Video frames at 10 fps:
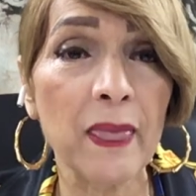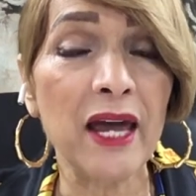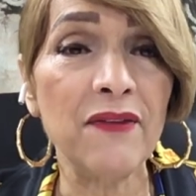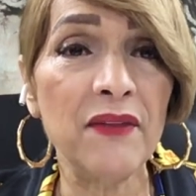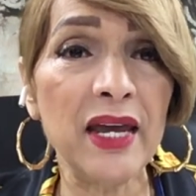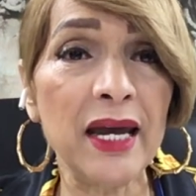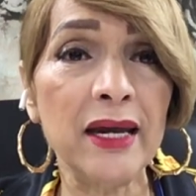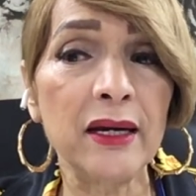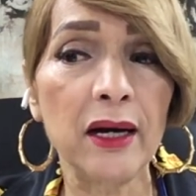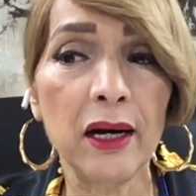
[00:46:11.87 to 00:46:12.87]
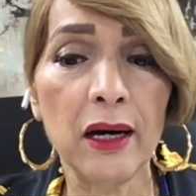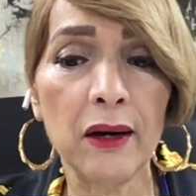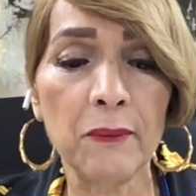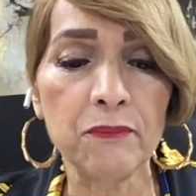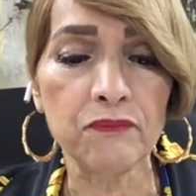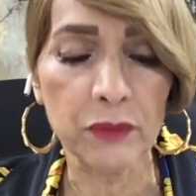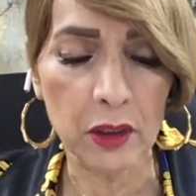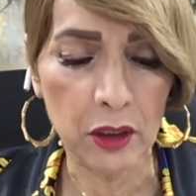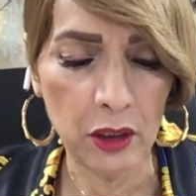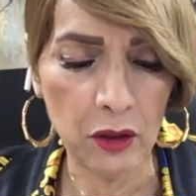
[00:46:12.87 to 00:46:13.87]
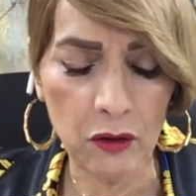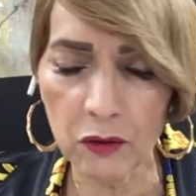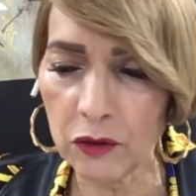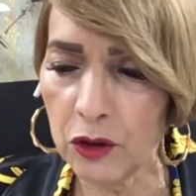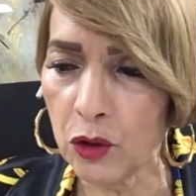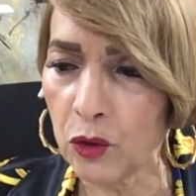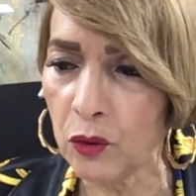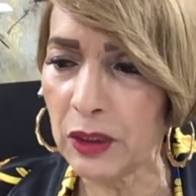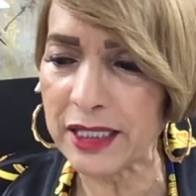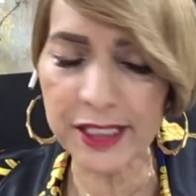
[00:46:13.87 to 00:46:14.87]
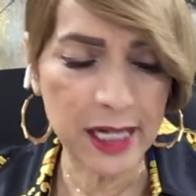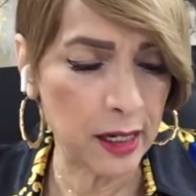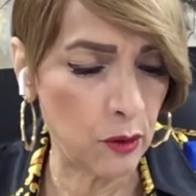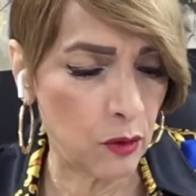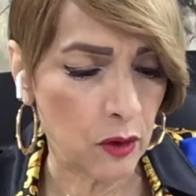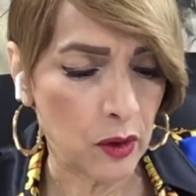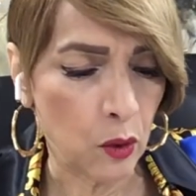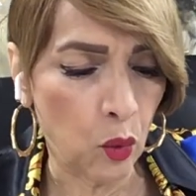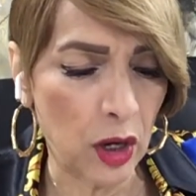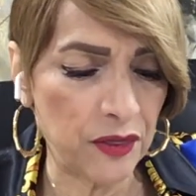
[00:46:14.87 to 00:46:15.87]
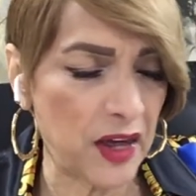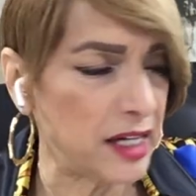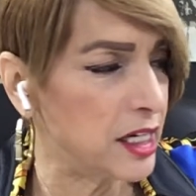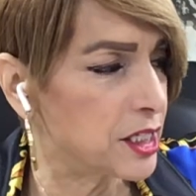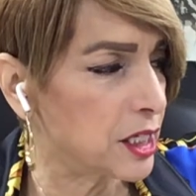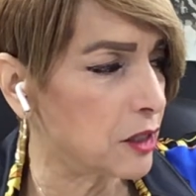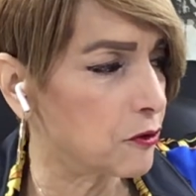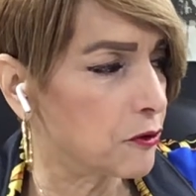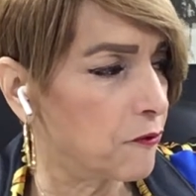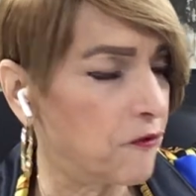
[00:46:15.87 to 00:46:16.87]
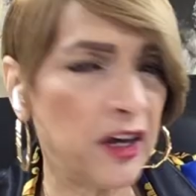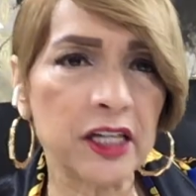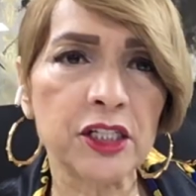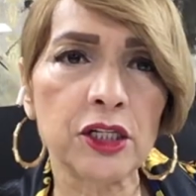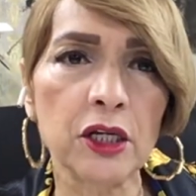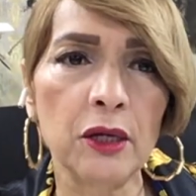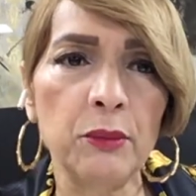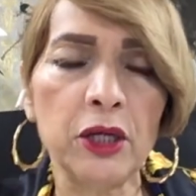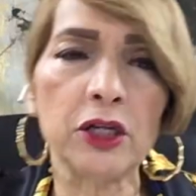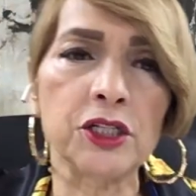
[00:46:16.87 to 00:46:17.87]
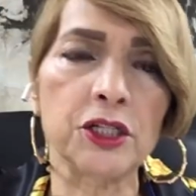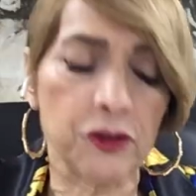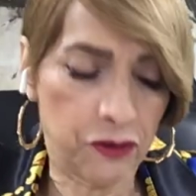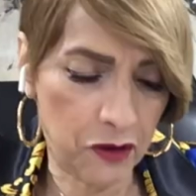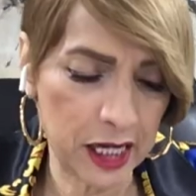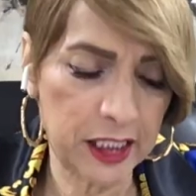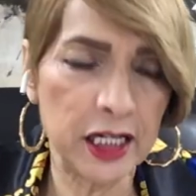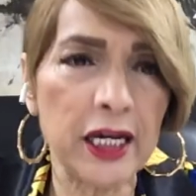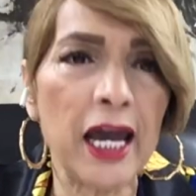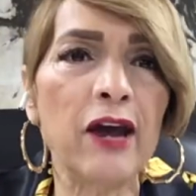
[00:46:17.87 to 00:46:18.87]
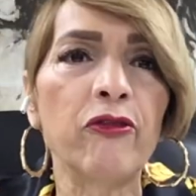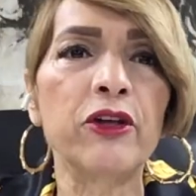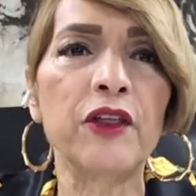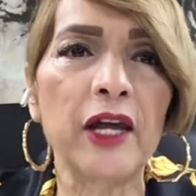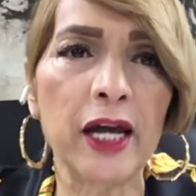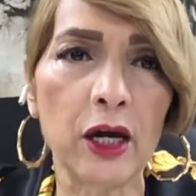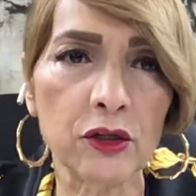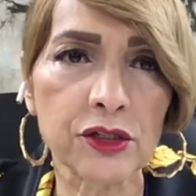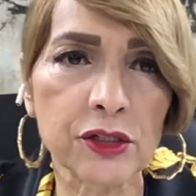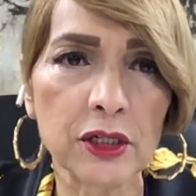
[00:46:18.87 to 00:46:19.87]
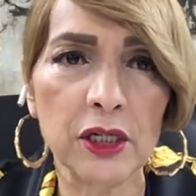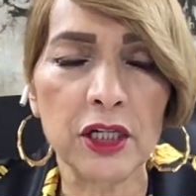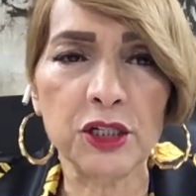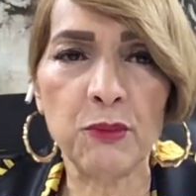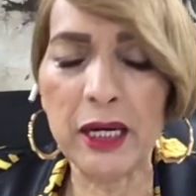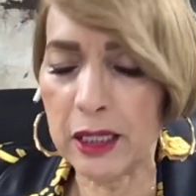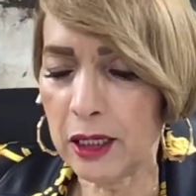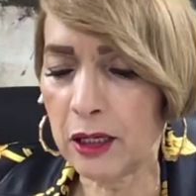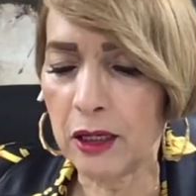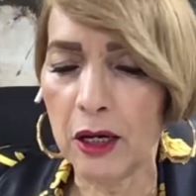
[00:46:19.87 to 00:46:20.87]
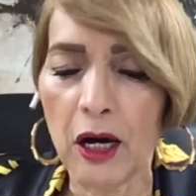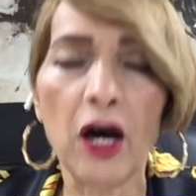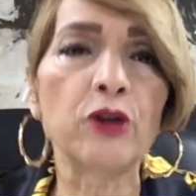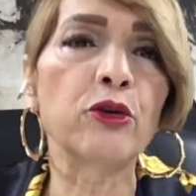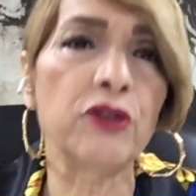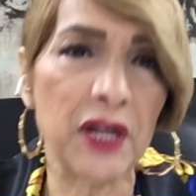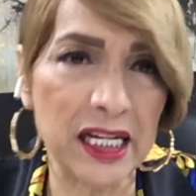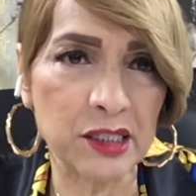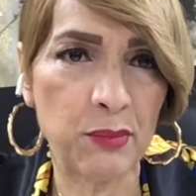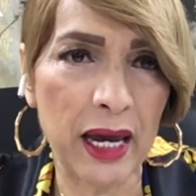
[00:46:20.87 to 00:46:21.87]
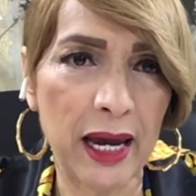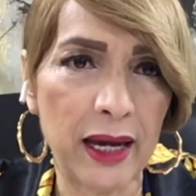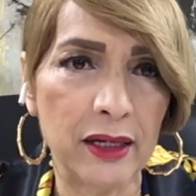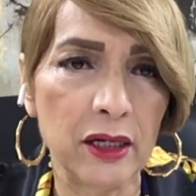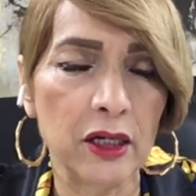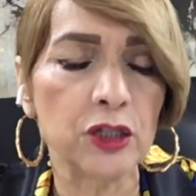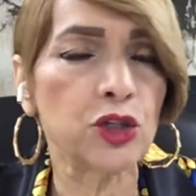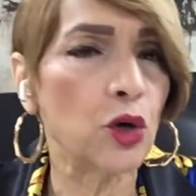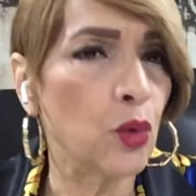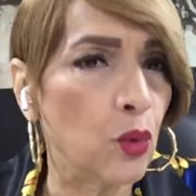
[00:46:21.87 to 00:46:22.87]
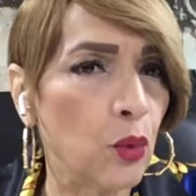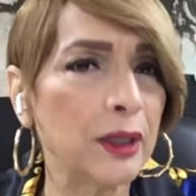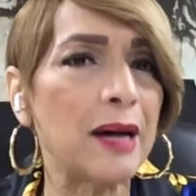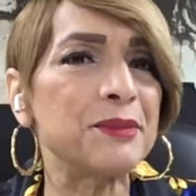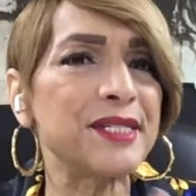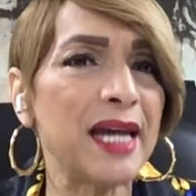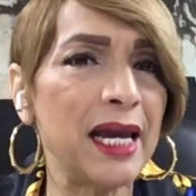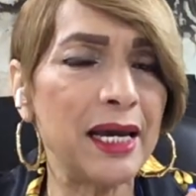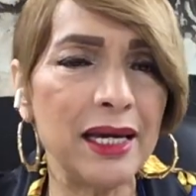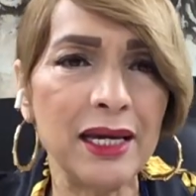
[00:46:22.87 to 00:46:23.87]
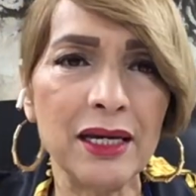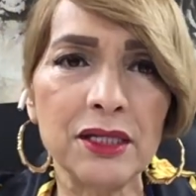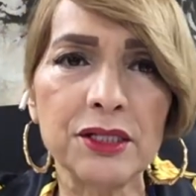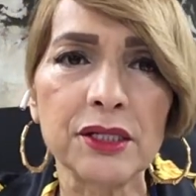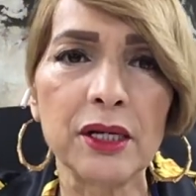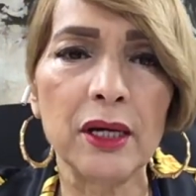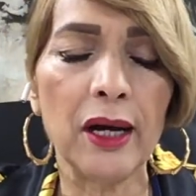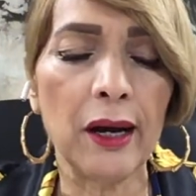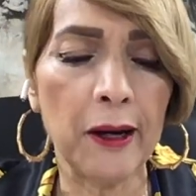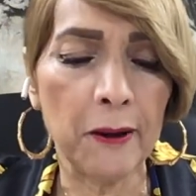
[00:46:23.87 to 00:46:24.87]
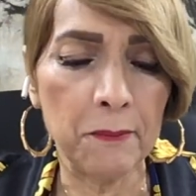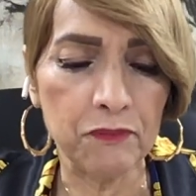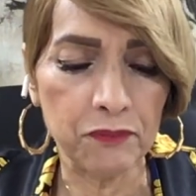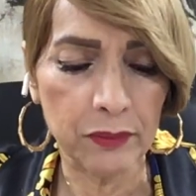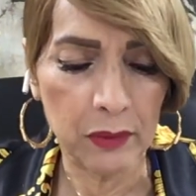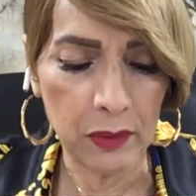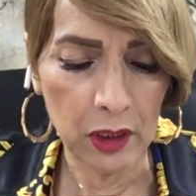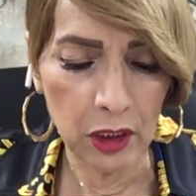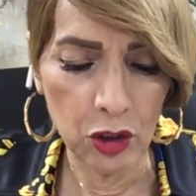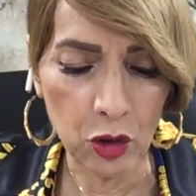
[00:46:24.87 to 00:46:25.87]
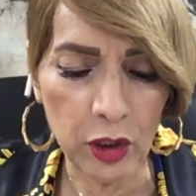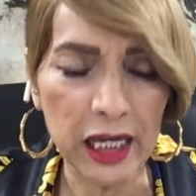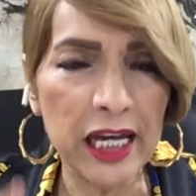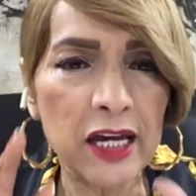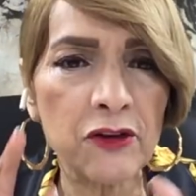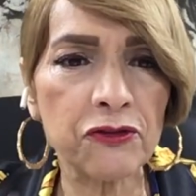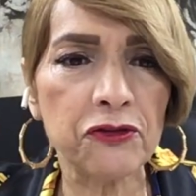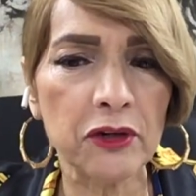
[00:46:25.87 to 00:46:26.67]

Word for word: and then um, you, you know let's say one thing needs to get fixed because it's affecting everything else. It's making other things bad. So what I'm saying is, um, you know, if